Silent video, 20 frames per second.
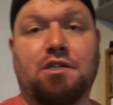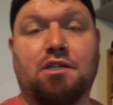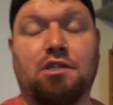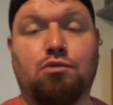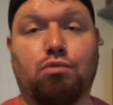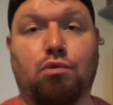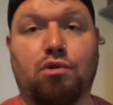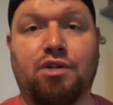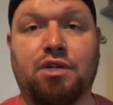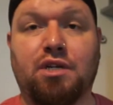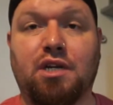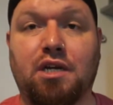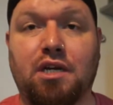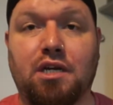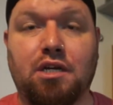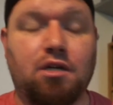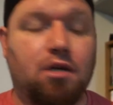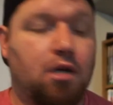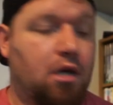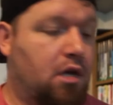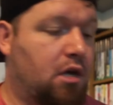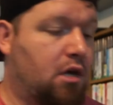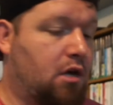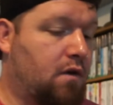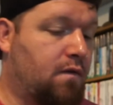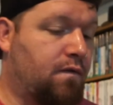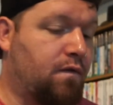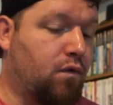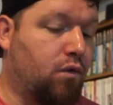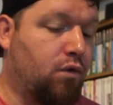is what you need
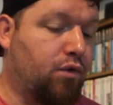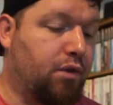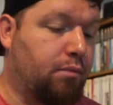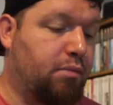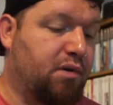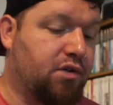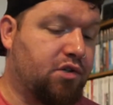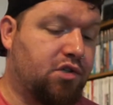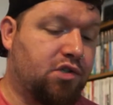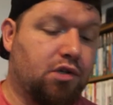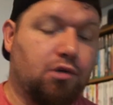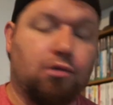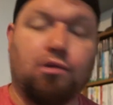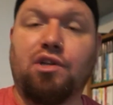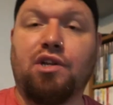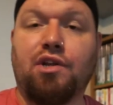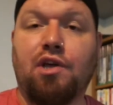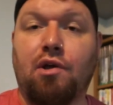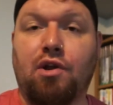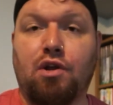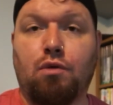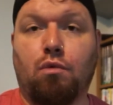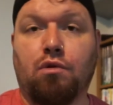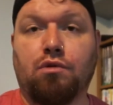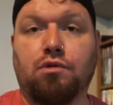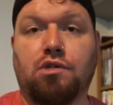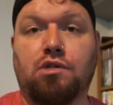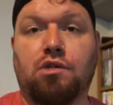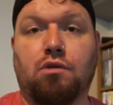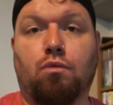for the Plus 2, the only
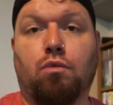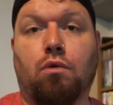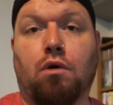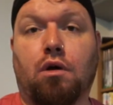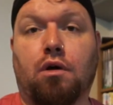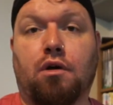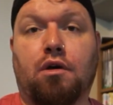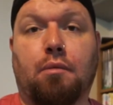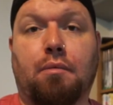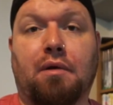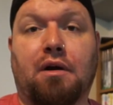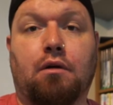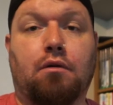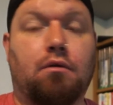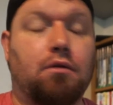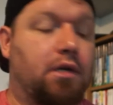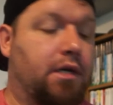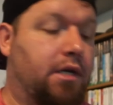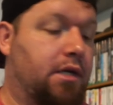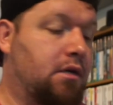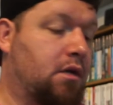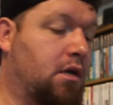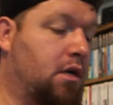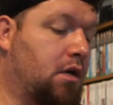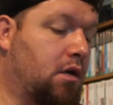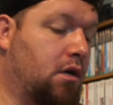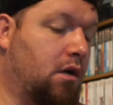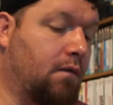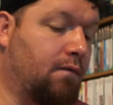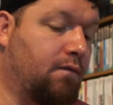ones that work apparently,
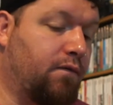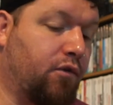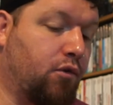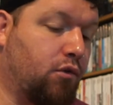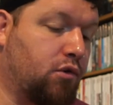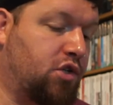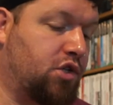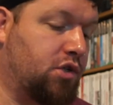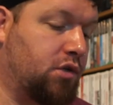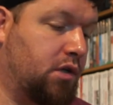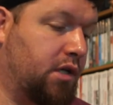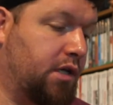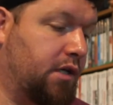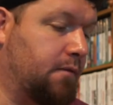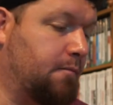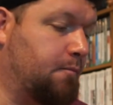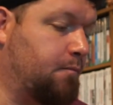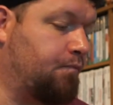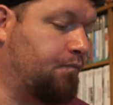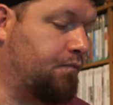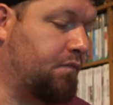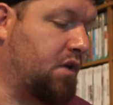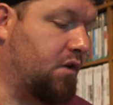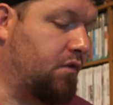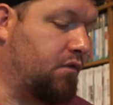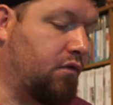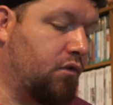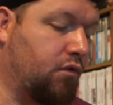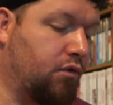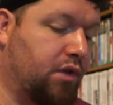unfortunately,
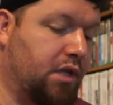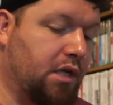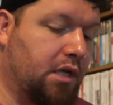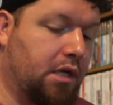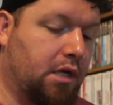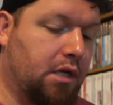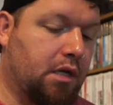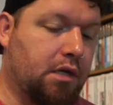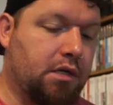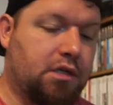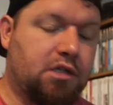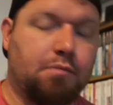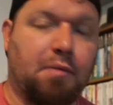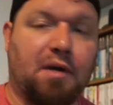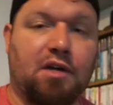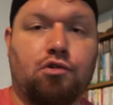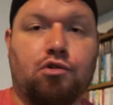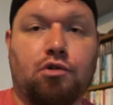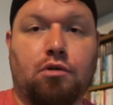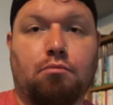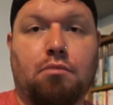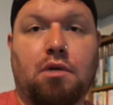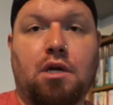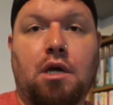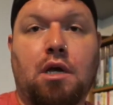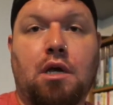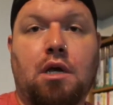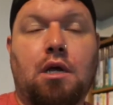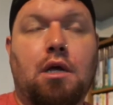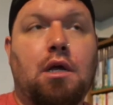for the Spectrum.
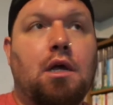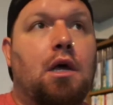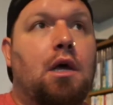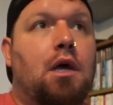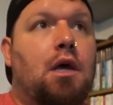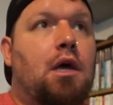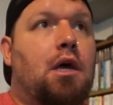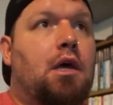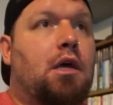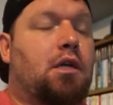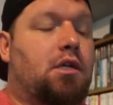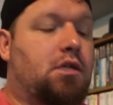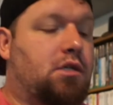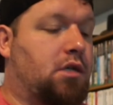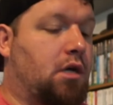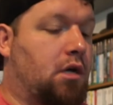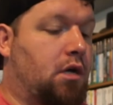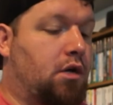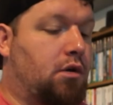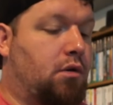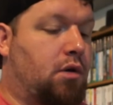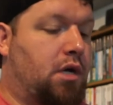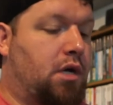So